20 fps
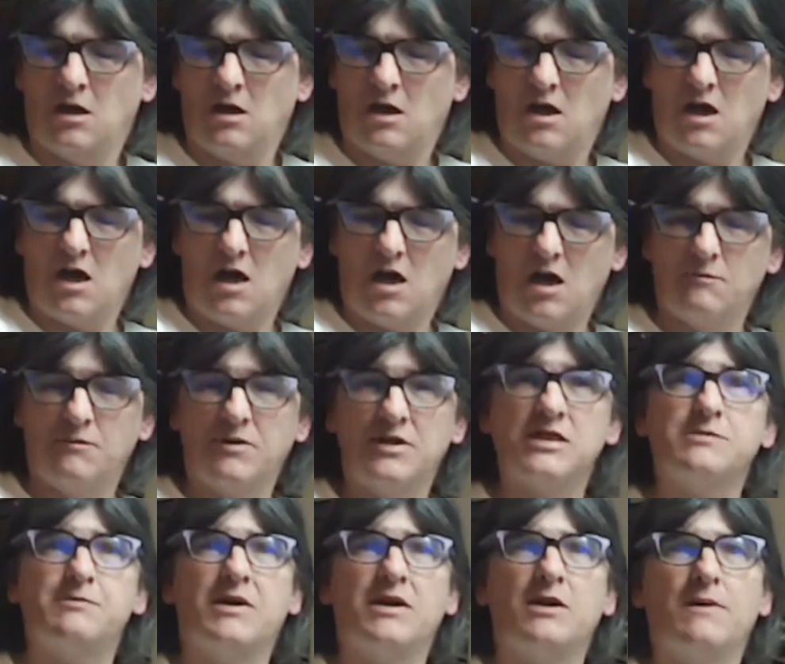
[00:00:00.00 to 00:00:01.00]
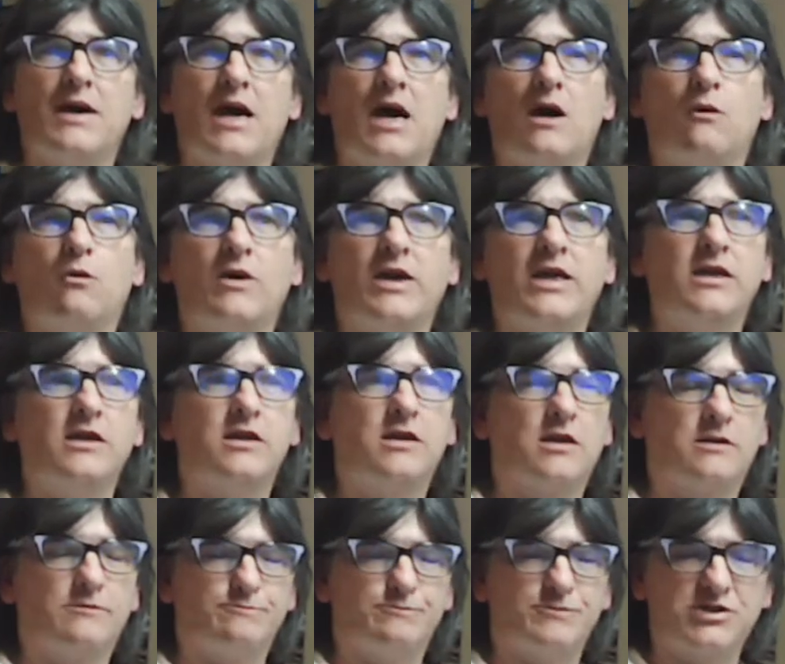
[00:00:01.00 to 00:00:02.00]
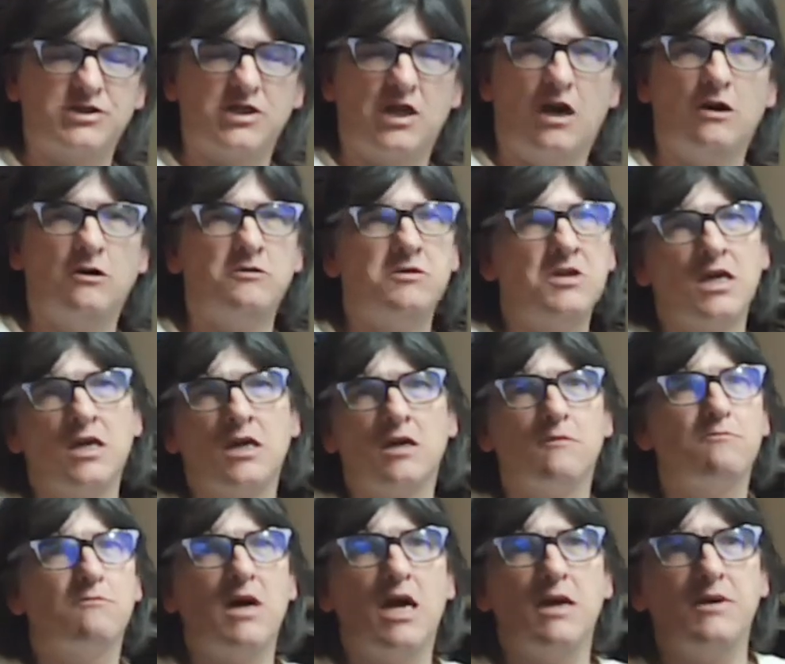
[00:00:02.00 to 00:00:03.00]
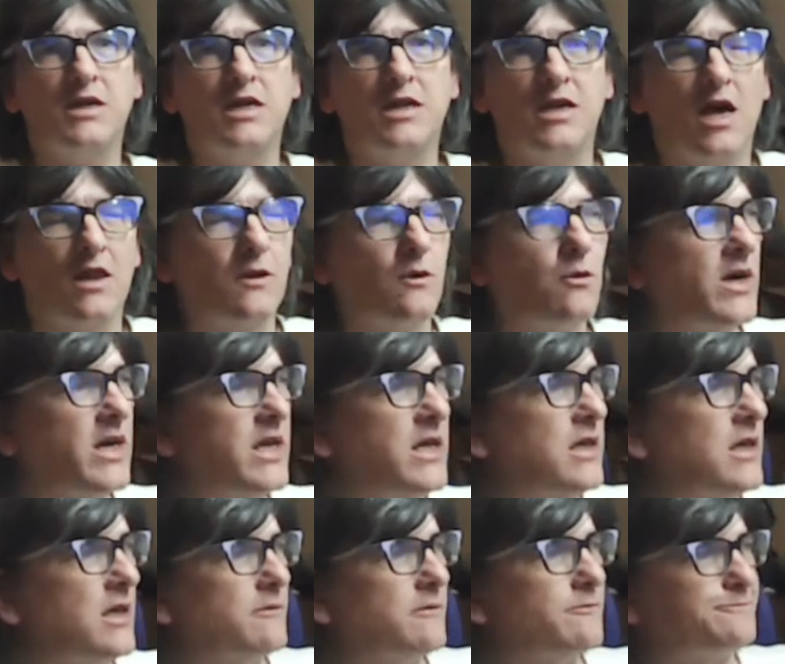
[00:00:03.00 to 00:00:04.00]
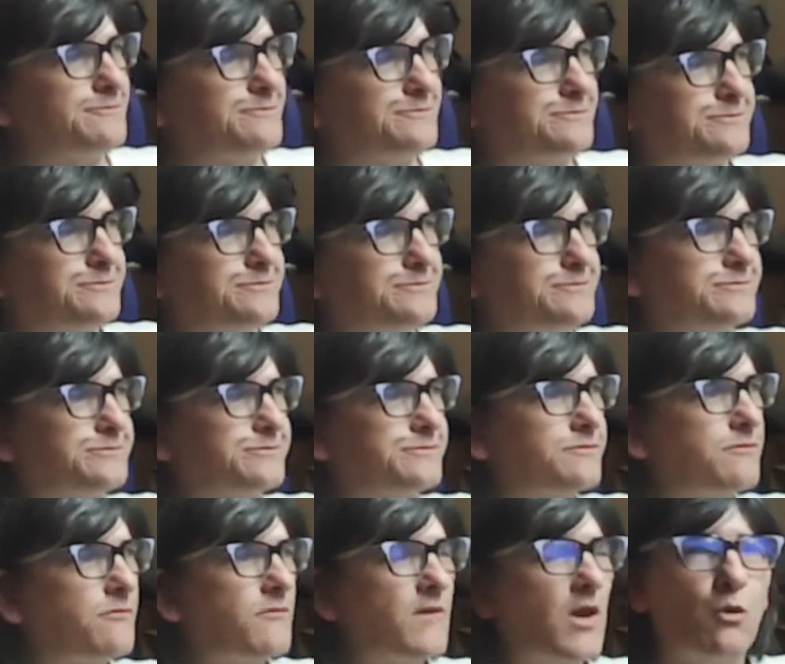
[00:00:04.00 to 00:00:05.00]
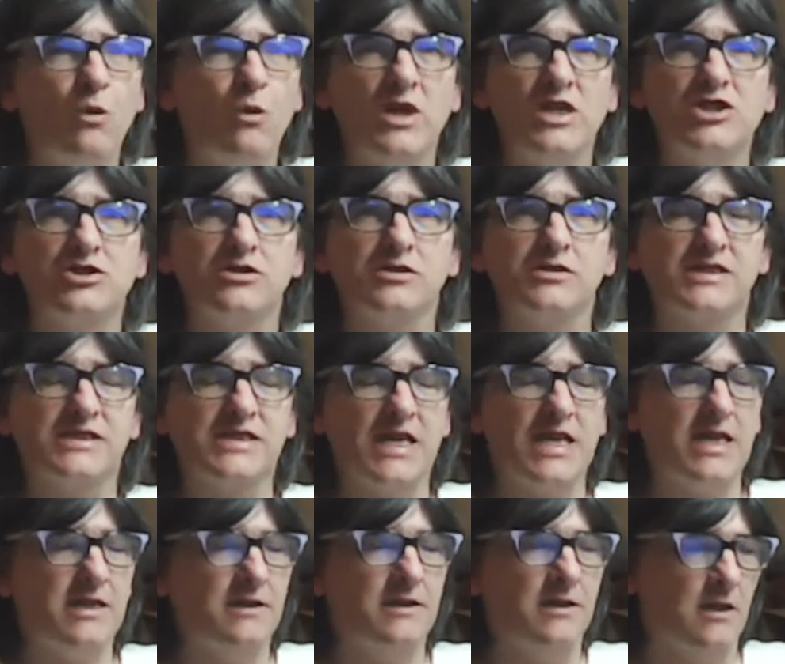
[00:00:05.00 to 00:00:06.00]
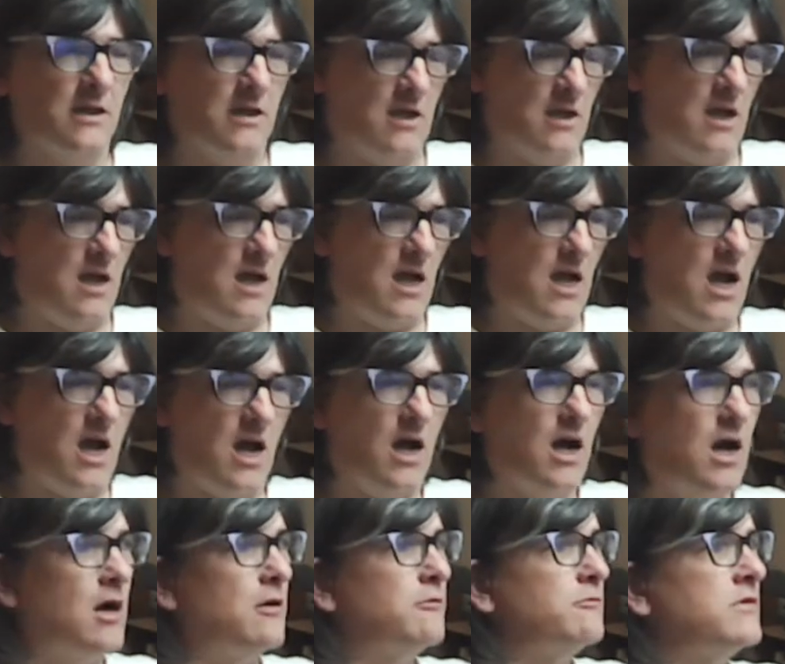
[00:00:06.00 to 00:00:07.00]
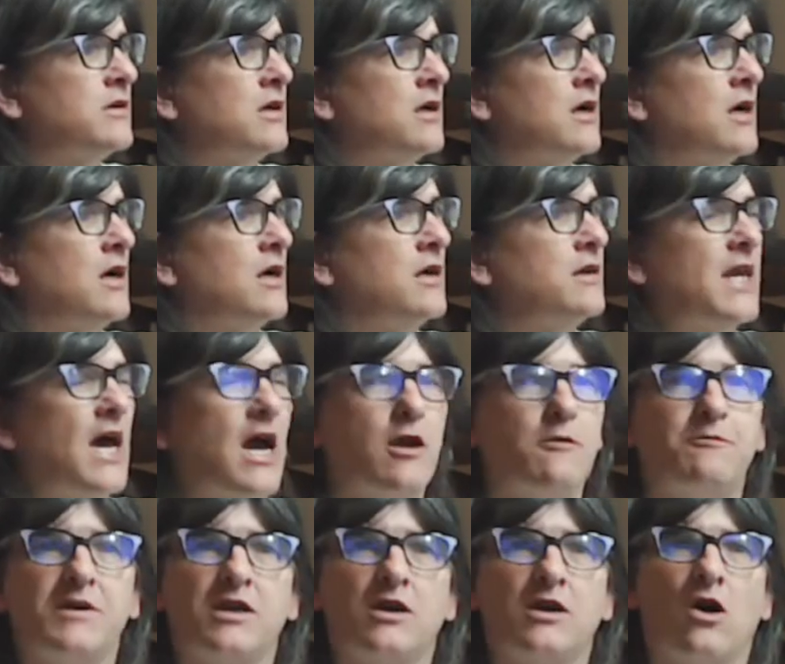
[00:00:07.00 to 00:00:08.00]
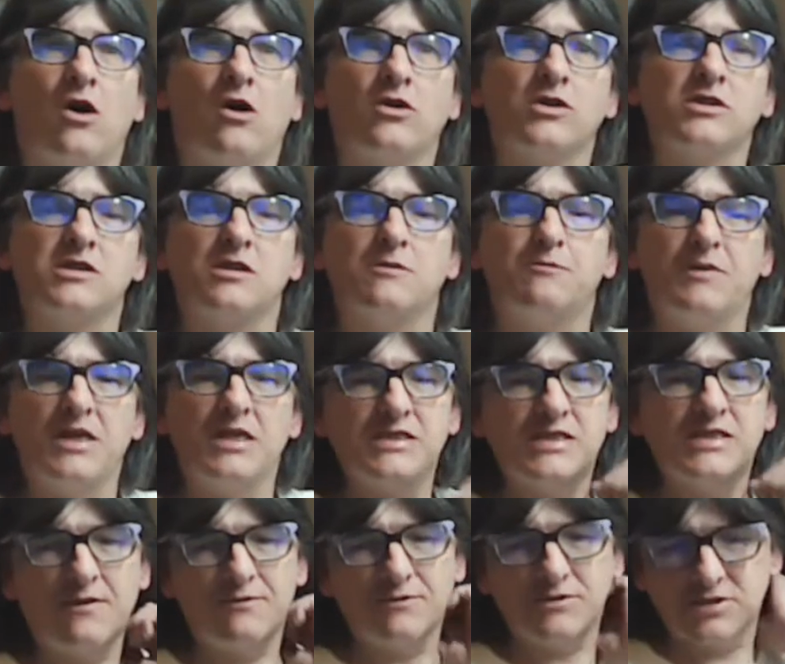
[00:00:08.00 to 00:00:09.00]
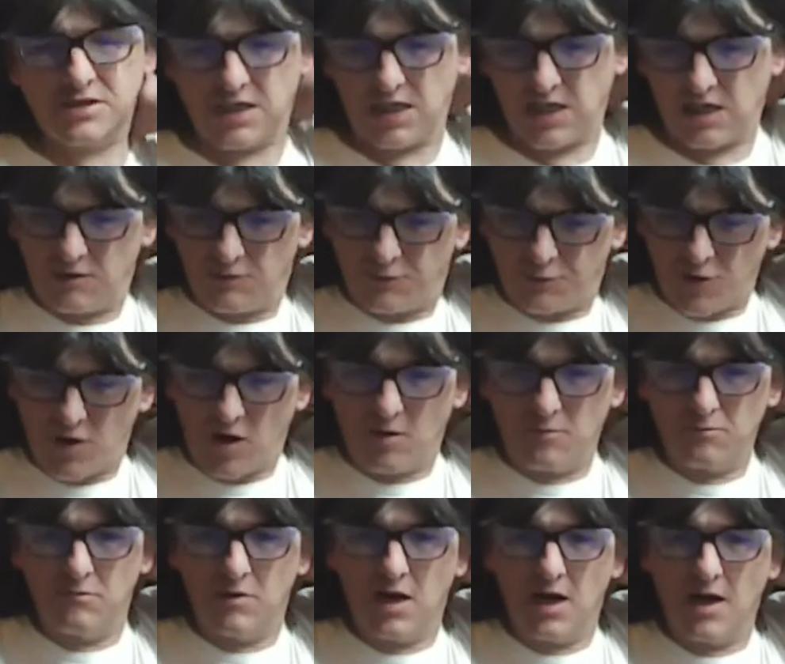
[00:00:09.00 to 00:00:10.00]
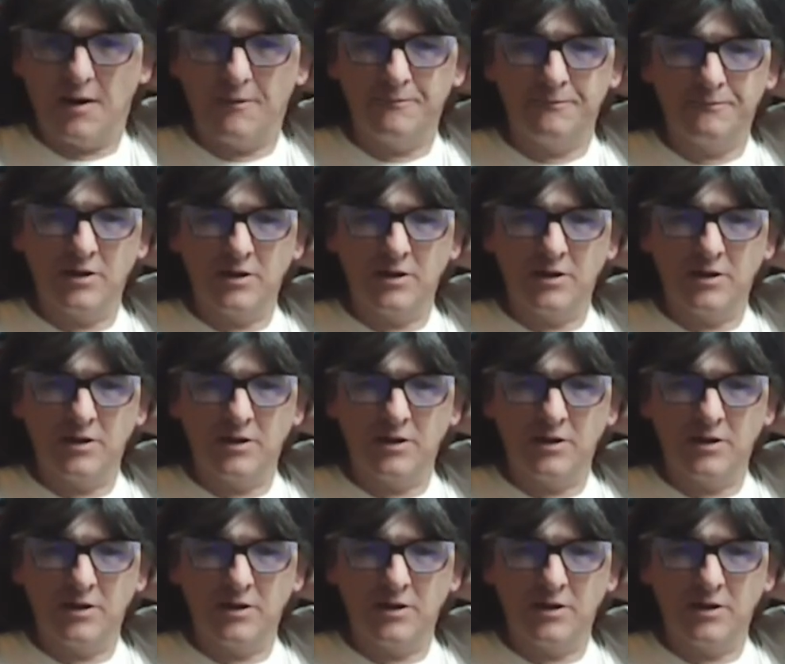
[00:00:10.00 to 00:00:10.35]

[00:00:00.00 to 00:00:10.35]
but it's been about a week, so maybe another week, we shall see. Now, because the B17 from